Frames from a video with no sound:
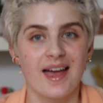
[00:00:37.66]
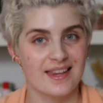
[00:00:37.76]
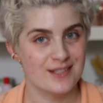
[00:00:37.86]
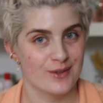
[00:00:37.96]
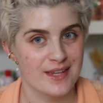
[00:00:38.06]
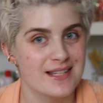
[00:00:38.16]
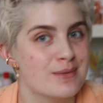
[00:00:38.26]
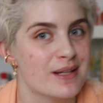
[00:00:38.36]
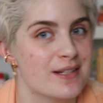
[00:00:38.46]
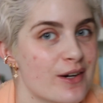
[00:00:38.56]
And so this is
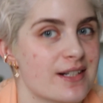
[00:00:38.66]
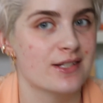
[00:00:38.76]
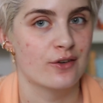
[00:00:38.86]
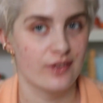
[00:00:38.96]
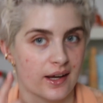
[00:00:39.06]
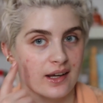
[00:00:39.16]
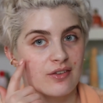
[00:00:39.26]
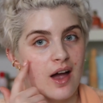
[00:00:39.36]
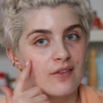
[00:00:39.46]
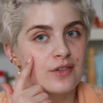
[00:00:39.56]
what they're gonna serve like. I
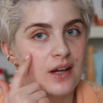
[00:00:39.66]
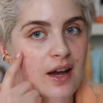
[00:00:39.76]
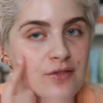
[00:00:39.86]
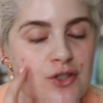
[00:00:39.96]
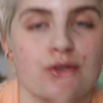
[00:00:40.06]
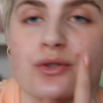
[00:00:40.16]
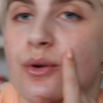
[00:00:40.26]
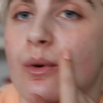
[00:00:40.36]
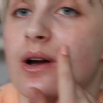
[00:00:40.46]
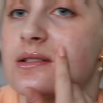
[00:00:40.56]
have two
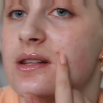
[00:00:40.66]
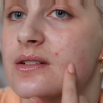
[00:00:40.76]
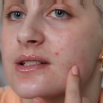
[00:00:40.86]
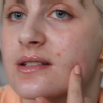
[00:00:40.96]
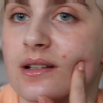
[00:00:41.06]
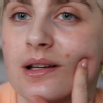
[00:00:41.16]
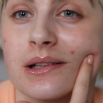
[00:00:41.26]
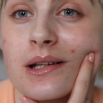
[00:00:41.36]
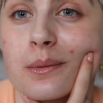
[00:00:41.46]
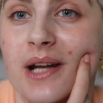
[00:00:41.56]
new ones and they're still a
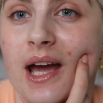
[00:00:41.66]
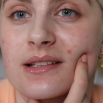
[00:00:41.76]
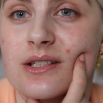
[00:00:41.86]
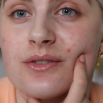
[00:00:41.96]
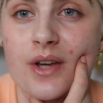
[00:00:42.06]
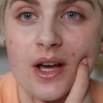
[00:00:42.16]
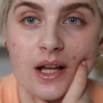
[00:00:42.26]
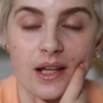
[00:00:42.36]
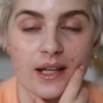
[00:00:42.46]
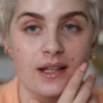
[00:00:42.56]
little bit active.
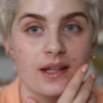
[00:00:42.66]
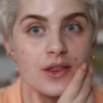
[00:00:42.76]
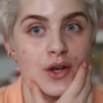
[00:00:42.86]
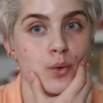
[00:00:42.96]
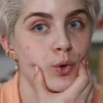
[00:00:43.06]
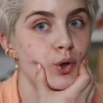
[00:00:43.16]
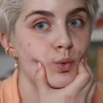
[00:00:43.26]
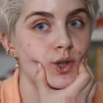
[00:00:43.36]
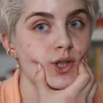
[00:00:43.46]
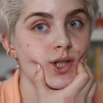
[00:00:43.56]
Like they were
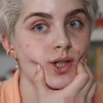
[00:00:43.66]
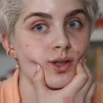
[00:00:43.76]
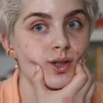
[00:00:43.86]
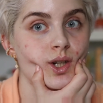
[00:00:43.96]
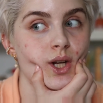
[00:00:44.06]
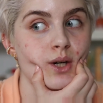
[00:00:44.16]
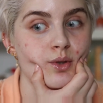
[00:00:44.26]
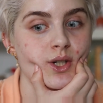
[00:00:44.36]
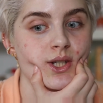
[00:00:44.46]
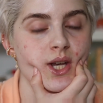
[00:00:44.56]
worse, a lot
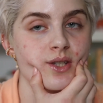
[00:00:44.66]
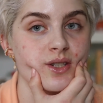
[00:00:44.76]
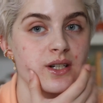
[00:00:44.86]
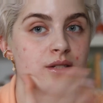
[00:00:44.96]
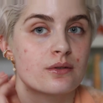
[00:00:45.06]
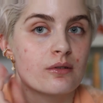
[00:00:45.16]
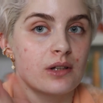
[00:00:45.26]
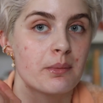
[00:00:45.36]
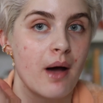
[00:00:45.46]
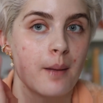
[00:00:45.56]
worse yesterday. They were
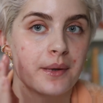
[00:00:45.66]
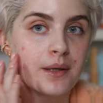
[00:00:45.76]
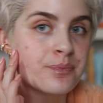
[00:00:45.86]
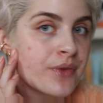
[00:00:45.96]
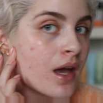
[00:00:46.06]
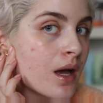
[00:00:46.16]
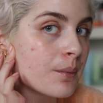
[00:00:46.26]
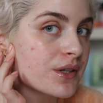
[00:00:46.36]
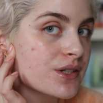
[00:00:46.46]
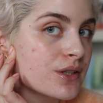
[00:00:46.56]
really popping,
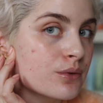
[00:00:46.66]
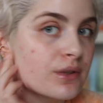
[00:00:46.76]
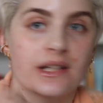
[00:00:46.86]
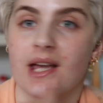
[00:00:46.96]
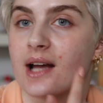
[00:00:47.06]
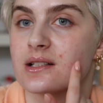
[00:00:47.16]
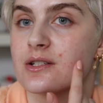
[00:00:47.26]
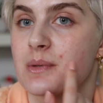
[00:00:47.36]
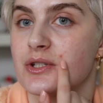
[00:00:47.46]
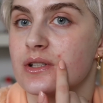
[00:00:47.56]
but they're still really active,
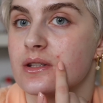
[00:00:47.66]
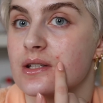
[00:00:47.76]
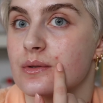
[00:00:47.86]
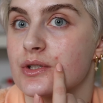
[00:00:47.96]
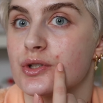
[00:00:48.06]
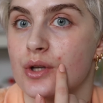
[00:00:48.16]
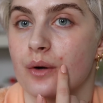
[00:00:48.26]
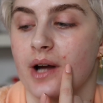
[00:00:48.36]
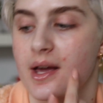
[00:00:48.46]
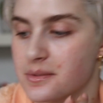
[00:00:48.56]
especially this one is so
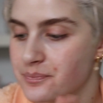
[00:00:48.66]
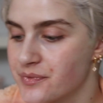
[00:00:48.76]
red.